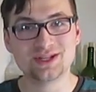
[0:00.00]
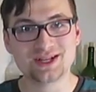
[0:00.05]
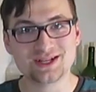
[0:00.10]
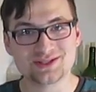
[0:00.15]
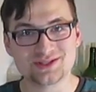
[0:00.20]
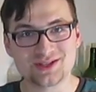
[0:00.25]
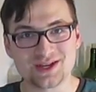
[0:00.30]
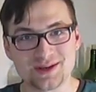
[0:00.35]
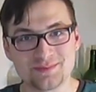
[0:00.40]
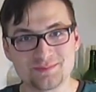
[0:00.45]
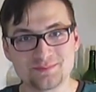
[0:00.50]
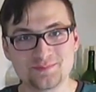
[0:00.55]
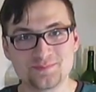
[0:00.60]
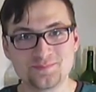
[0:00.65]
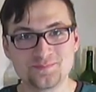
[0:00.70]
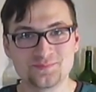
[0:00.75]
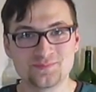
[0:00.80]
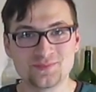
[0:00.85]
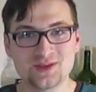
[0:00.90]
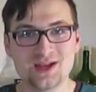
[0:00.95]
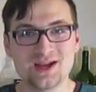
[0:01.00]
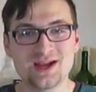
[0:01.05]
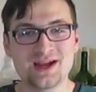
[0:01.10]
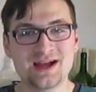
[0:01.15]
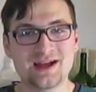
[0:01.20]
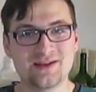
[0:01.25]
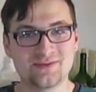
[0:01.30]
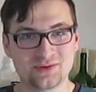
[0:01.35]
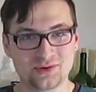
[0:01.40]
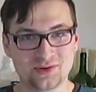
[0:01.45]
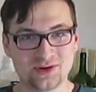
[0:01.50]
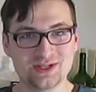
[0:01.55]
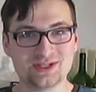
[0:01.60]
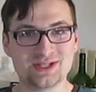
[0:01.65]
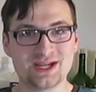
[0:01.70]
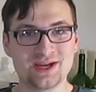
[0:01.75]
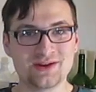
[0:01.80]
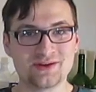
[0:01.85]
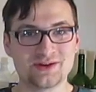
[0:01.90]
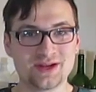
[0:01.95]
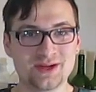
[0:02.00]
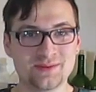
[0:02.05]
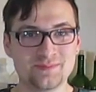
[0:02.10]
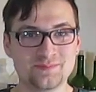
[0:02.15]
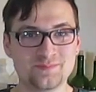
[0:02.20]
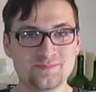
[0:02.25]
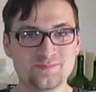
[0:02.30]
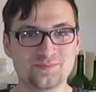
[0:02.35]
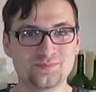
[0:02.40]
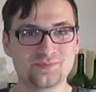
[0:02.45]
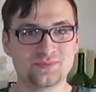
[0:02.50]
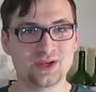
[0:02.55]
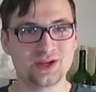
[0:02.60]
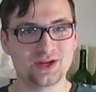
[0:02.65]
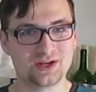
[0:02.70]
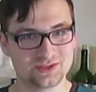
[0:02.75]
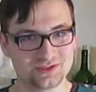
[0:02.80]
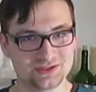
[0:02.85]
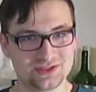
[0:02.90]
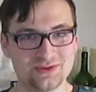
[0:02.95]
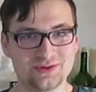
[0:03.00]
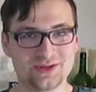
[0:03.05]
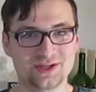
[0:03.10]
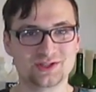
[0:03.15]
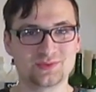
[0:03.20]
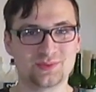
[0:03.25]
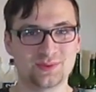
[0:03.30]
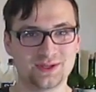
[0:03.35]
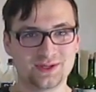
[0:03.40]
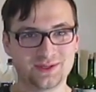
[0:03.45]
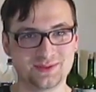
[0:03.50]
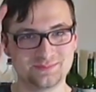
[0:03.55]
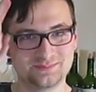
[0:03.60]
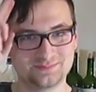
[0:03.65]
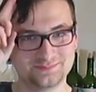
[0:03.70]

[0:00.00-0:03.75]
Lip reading: next time, have a great day, Internet, and I'll see you next week.